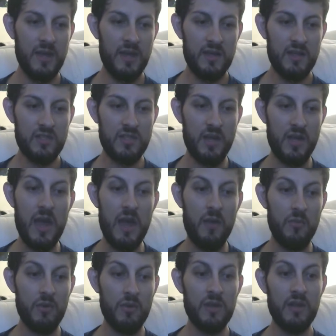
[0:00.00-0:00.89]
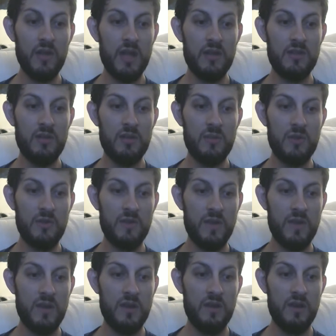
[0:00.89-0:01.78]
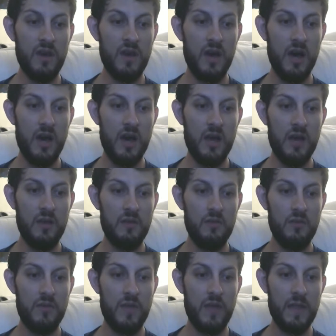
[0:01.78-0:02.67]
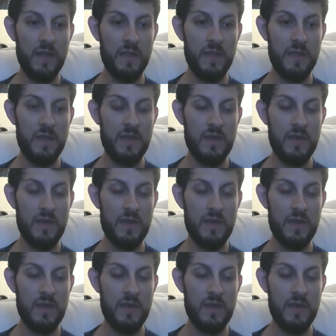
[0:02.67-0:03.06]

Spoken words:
So yeah, really liked the movie. Thought that